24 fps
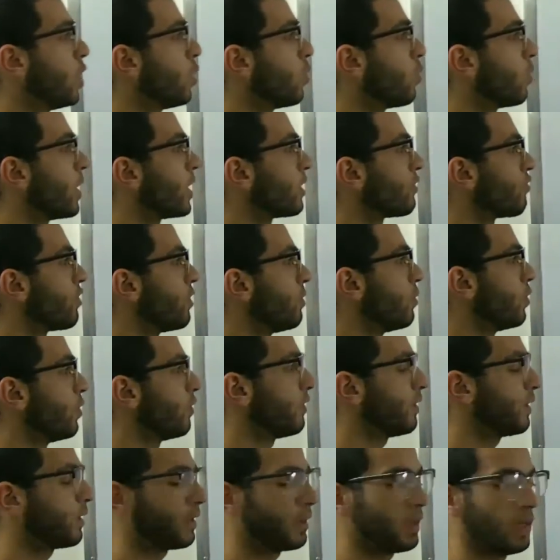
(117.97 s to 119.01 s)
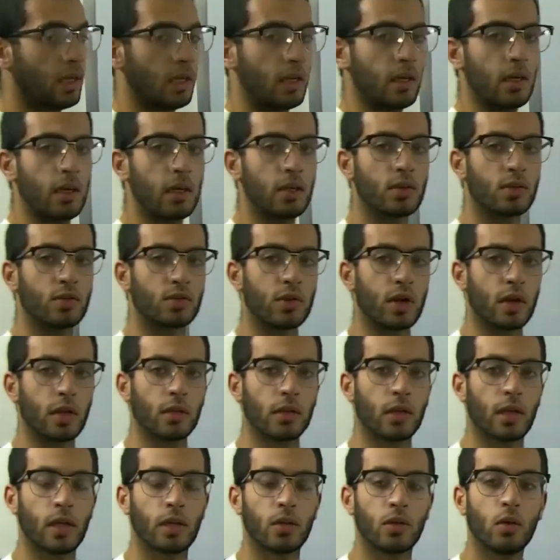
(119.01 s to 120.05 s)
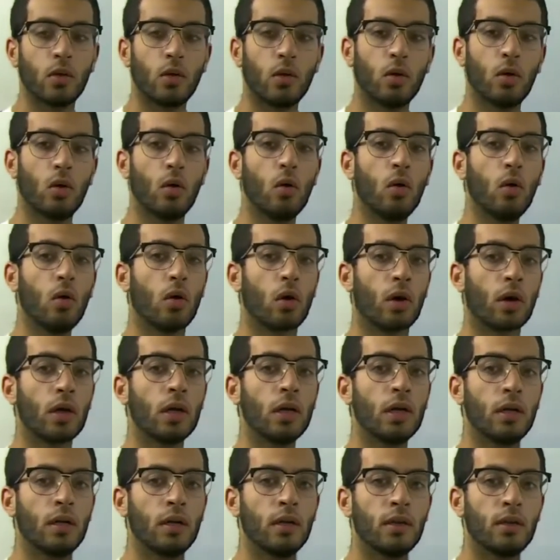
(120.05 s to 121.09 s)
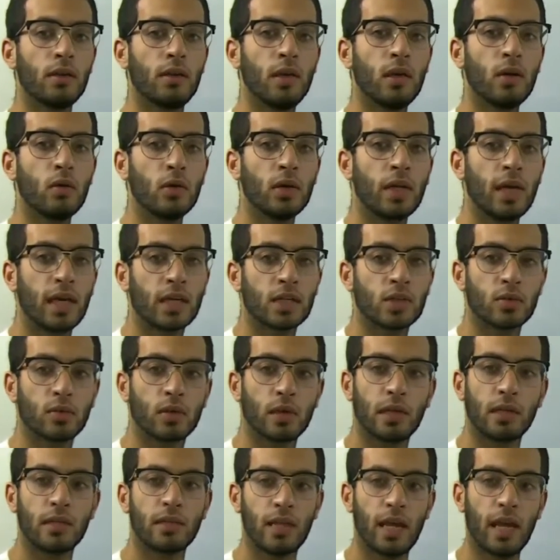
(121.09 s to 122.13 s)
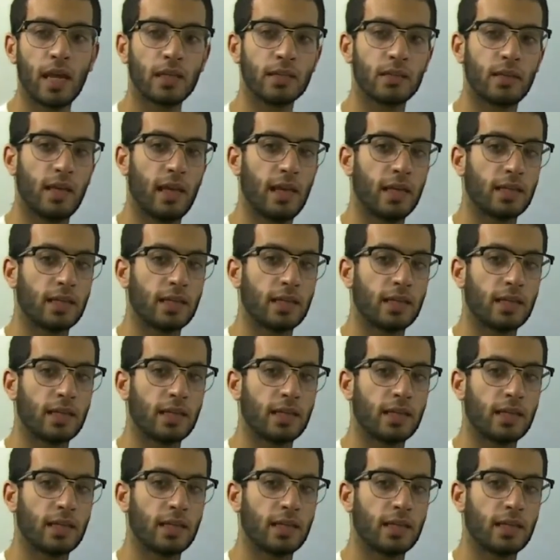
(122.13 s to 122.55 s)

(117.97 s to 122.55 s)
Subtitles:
when removing the endocrine gland. Or they would actually take the